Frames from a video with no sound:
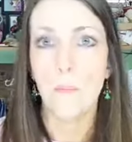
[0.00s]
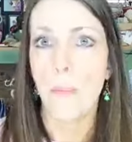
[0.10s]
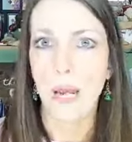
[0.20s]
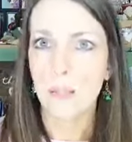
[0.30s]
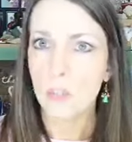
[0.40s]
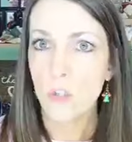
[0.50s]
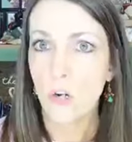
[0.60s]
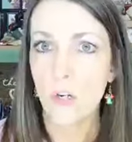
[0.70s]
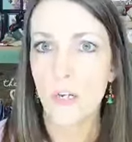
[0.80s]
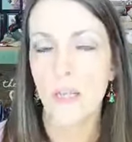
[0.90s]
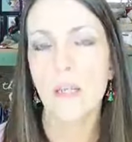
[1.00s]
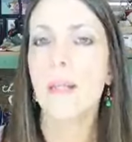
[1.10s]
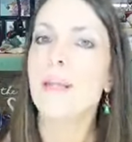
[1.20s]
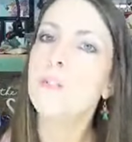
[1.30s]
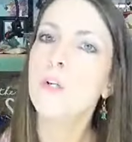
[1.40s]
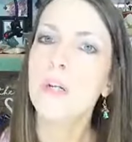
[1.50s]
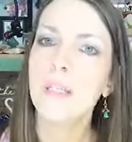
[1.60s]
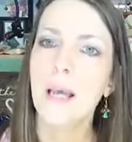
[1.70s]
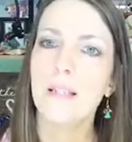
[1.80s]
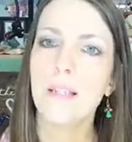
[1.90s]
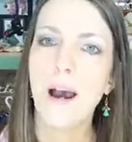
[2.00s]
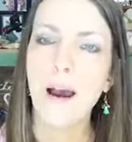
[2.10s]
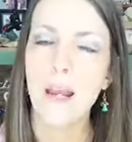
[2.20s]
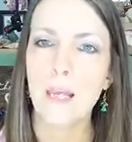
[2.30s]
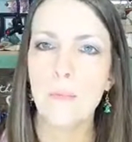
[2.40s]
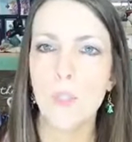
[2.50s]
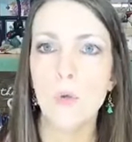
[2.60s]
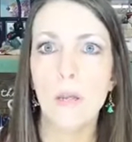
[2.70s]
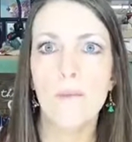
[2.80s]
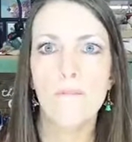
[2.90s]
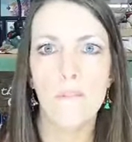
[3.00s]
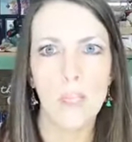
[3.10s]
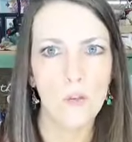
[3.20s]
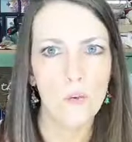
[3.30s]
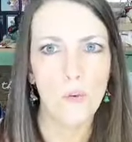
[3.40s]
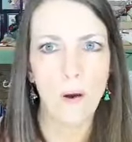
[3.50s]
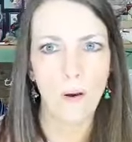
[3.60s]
buy the starter kit, and during that time you can view